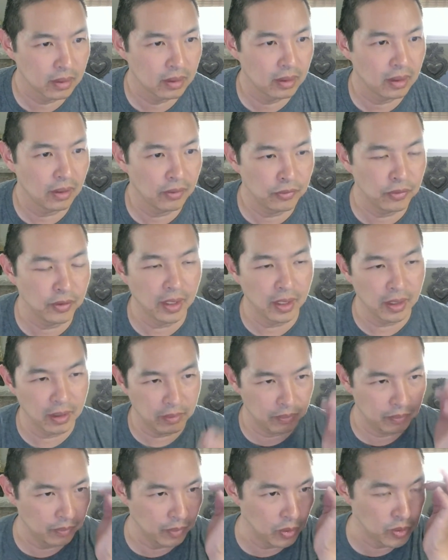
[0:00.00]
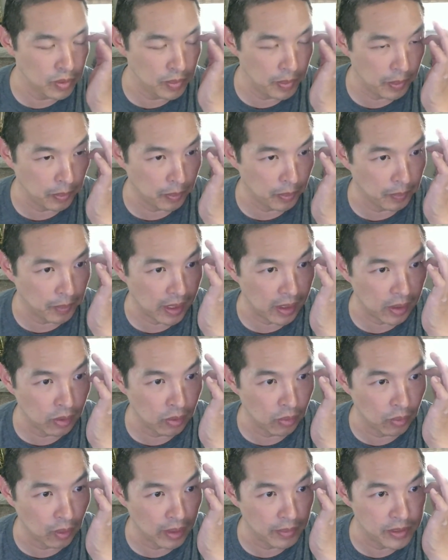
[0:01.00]
I feel like most people might know
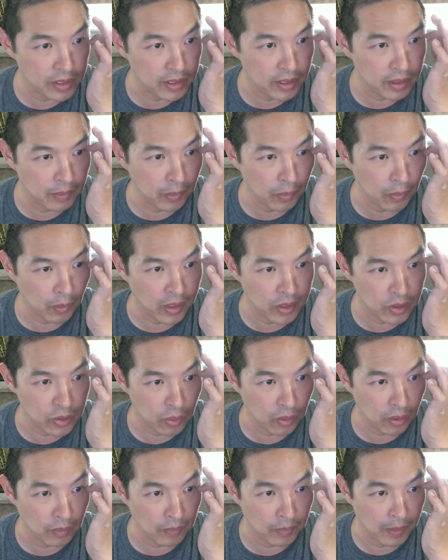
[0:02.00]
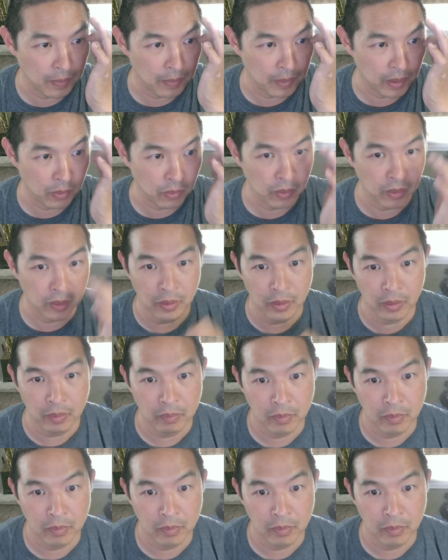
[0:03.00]
grapeseed, but rice oil might be a really